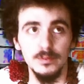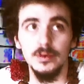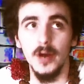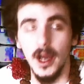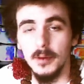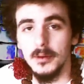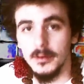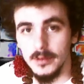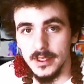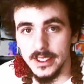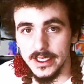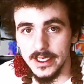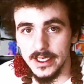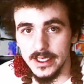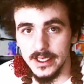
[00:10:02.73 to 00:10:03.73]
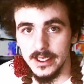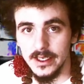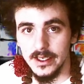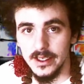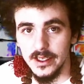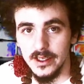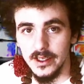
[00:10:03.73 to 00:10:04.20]
Probably.
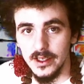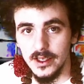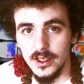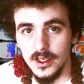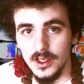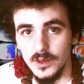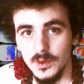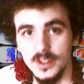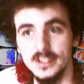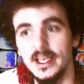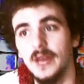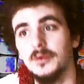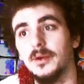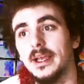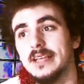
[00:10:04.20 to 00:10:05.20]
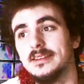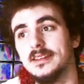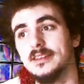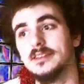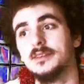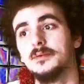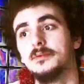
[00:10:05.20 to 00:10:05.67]
Was that
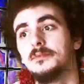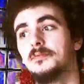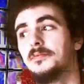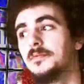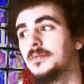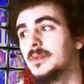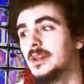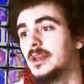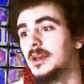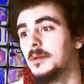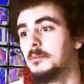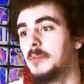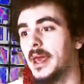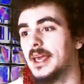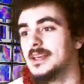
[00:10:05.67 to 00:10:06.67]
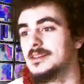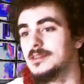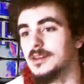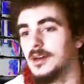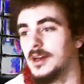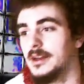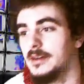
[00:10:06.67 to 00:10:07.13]
racism
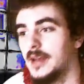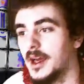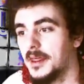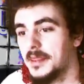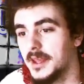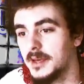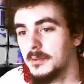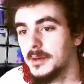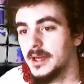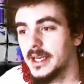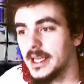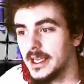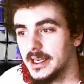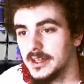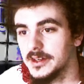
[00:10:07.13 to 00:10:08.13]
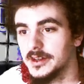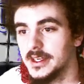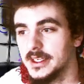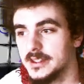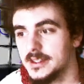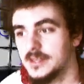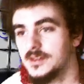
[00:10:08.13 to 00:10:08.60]
based on nothing but
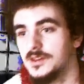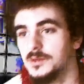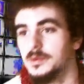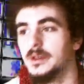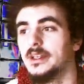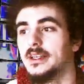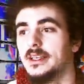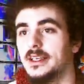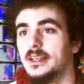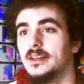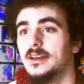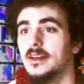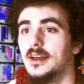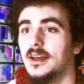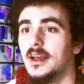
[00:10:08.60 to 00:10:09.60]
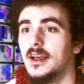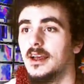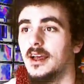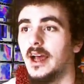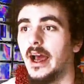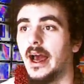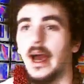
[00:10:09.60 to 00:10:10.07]
ignorance and stupidity?
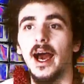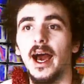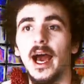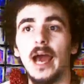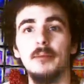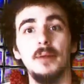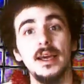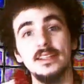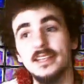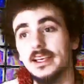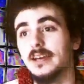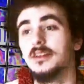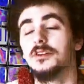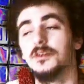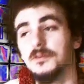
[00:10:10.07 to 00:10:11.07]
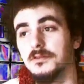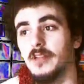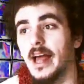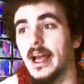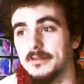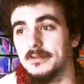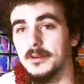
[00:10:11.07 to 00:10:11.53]
I might take a little
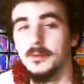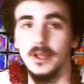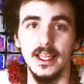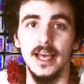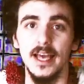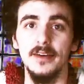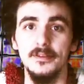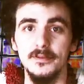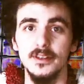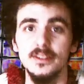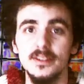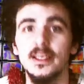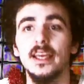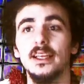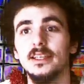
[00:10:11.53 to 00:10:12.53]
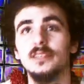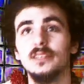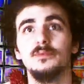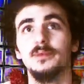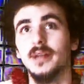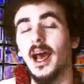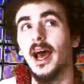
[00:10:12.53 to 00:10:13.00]
flack from the left for saying this,
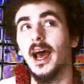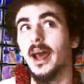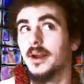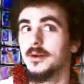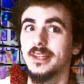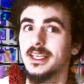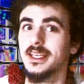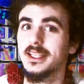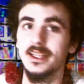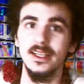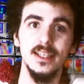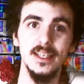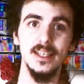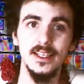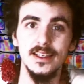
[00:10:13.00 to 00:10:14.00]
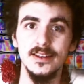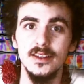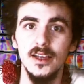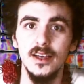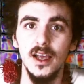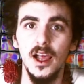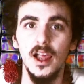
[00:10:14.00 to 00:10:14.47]
but I don't think that it is.